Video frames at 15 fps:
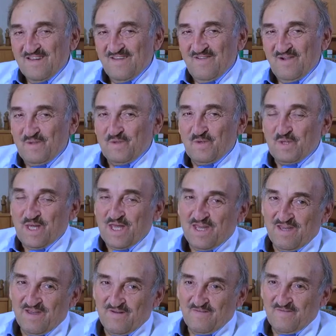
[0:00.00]
Well,
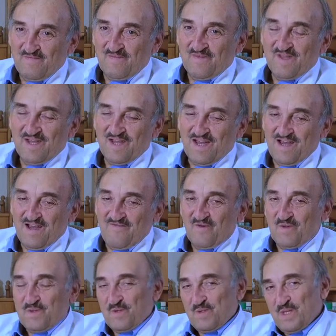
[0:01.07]
today I
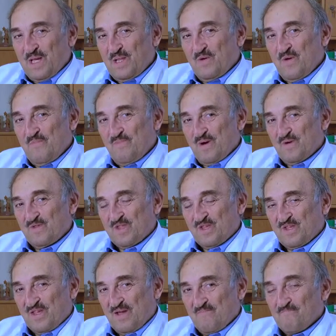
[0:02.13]
want to tell you about
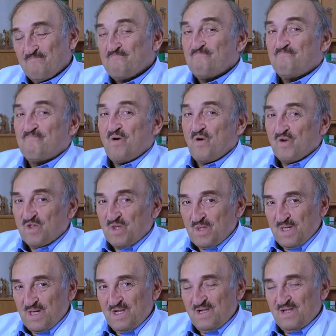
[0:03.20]
some
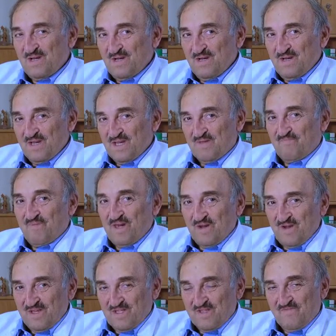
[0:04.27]
personal
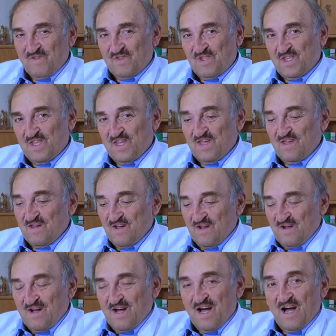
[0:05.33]
experience with the
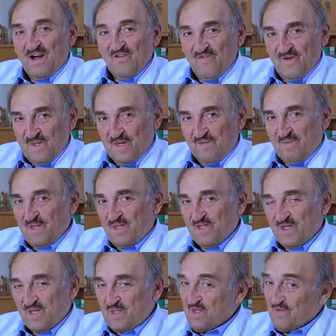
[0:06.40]
Ayurvedic
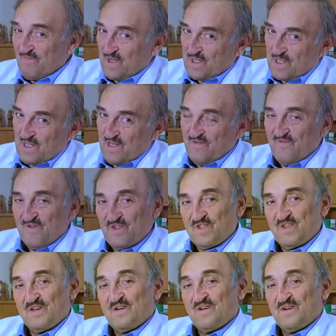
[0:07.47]
medicine, especially with
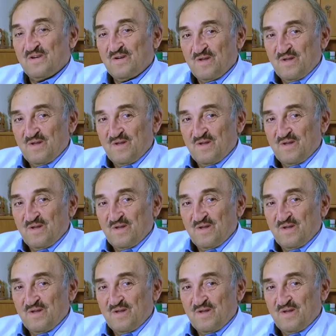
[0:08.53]
the